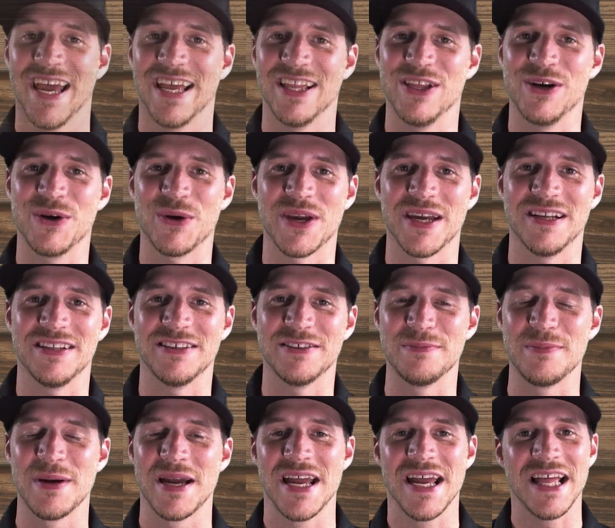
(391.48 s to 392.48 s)
Hello,
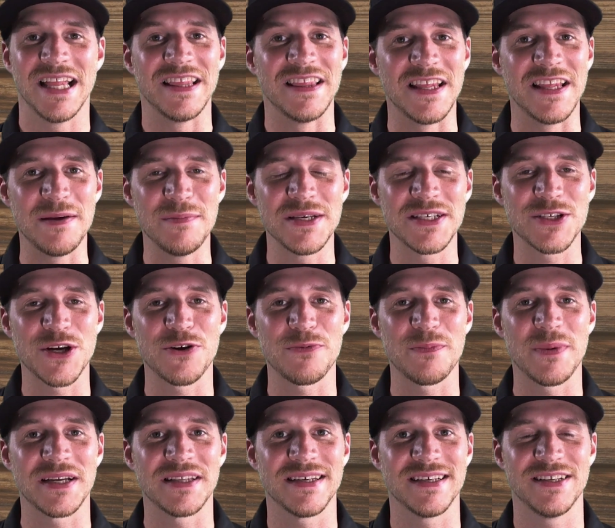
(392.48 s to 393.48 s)
Caleb. Let me start
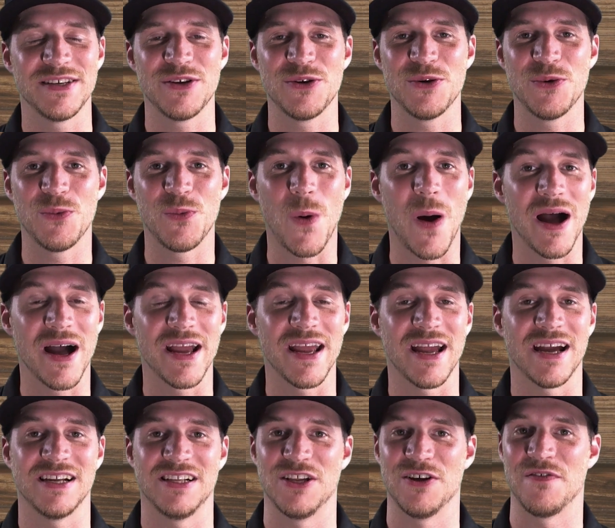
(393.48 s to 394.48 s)
by telling you why
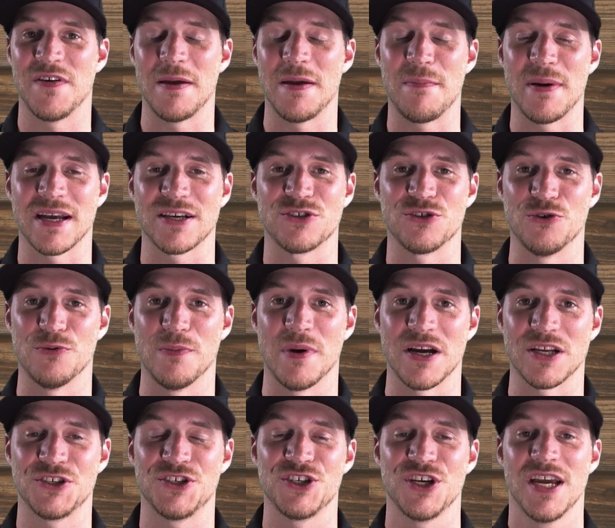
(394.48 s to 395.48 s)
I love Apex so
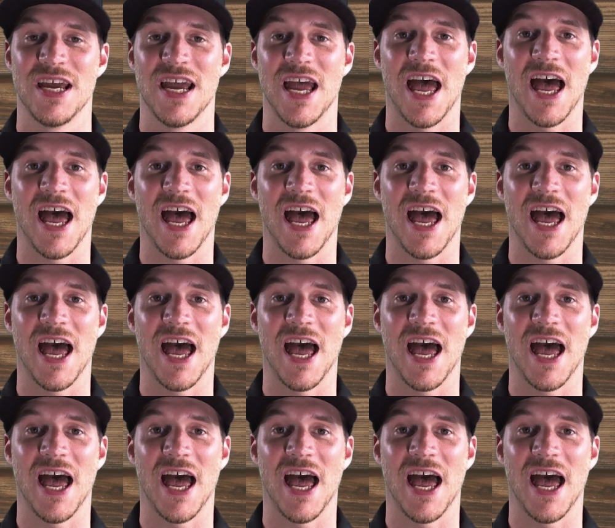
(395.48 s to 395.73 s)
much.